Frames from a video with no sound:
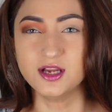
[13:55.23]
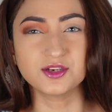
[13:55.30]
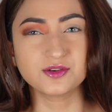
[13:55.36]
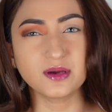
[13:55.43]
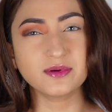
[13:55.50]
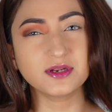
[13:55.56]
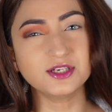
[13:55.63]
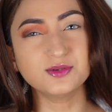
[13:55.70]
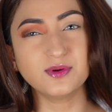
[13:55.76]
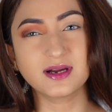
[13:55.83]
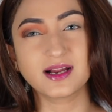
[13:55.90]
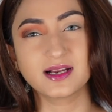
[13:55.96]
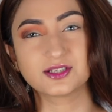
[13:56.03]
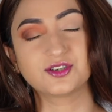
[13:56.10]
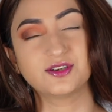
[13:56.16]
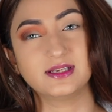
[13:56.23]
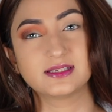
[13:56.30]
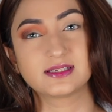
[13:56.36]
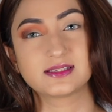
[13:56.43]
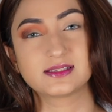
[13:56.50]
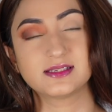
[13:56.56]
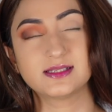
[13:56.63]
Do I want to do a cut
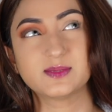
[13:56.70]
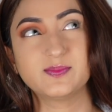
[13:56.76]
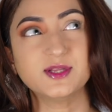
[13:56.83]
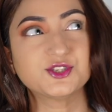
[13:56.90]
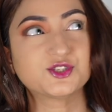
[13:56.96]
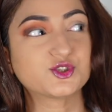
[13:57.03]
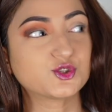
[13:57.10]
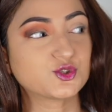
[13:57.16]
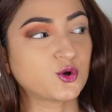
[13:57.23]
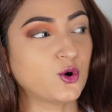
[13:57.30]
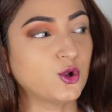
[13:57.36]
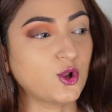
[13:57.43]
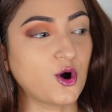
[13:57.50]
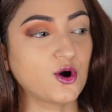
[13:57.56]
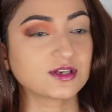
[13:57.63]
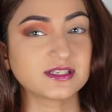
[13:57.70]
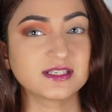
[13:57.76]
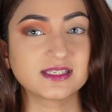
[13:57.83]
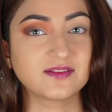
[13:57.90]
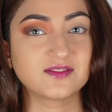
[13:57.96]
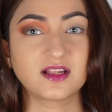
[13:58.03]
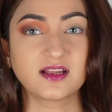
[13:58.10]
crease? It's been so long
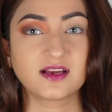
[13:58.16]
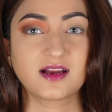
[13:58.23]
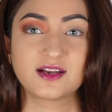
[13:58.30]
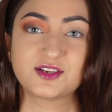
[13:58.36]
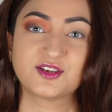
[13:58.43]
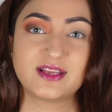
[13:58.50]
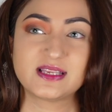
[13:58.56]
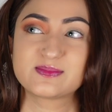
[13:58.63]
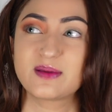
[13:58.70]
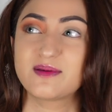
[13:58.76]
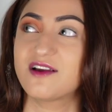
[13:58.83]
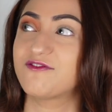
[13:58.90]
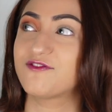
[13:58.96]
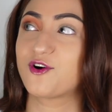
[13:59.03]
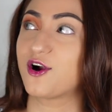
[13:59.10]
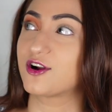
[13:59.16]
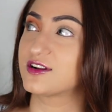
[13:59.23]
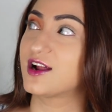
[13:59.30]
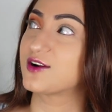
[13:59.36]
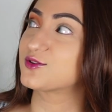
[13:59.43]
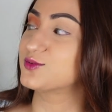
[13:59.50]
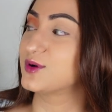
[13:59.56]
since I've done a cut crease. Maybe I've
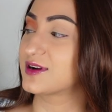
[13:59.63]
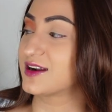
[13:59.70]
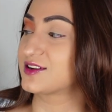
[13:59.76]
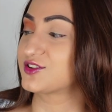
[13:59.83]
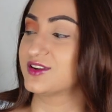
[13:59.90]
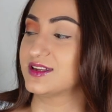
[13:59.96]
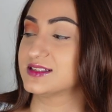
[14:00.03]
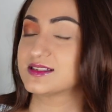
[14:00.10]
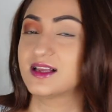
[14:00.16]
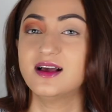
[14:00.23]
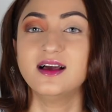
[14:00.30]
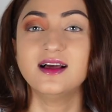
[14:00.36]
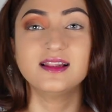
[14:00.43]
forgotten how to do a cut crease.